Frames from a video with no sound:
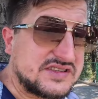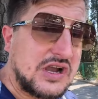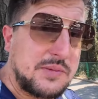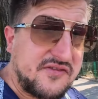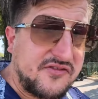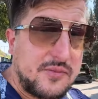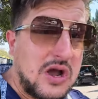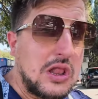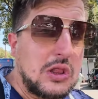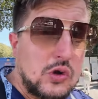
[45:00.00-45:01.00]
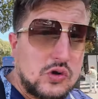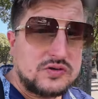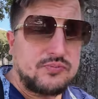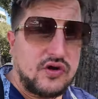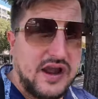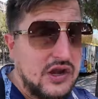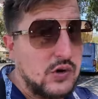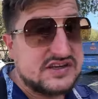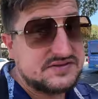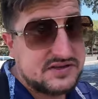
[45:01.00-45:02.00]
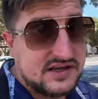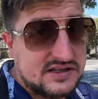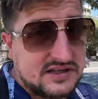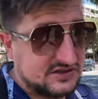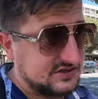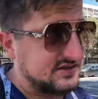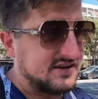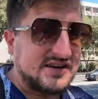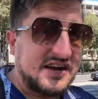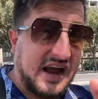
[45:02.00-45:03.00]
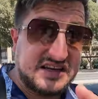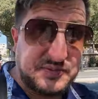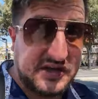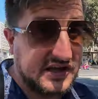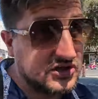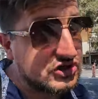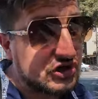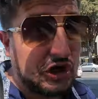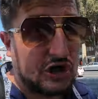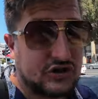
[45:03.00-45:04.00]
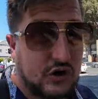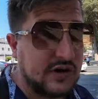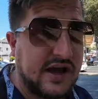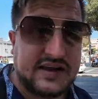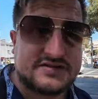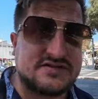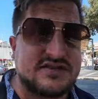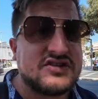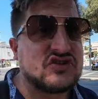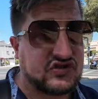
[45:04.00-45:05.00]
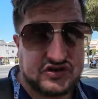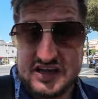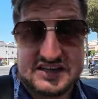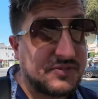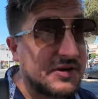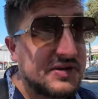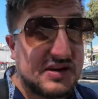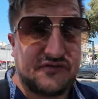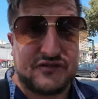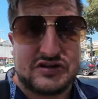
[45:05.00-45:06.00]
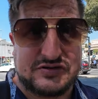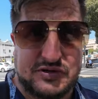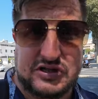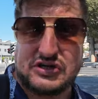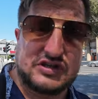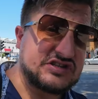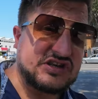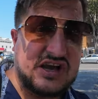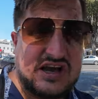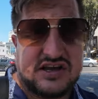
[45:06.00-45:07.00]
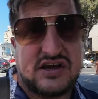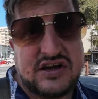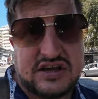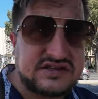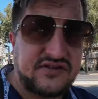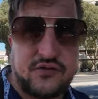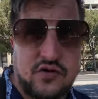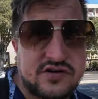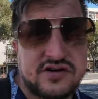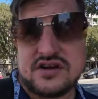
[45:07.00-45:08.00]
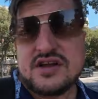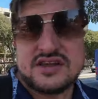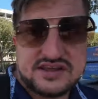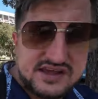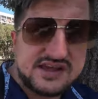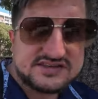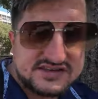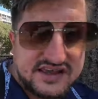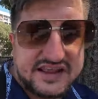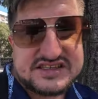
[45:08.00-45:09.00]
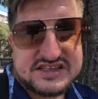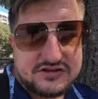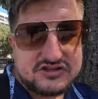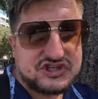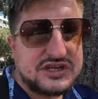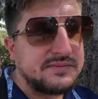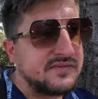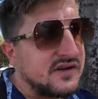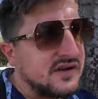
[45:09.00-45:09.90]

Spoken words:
it's coming from a local point. I know I speak English. I speak English good, don't I? So you guys might be confused and be like, this guy, he's a foreigner. Yes, it's still cheap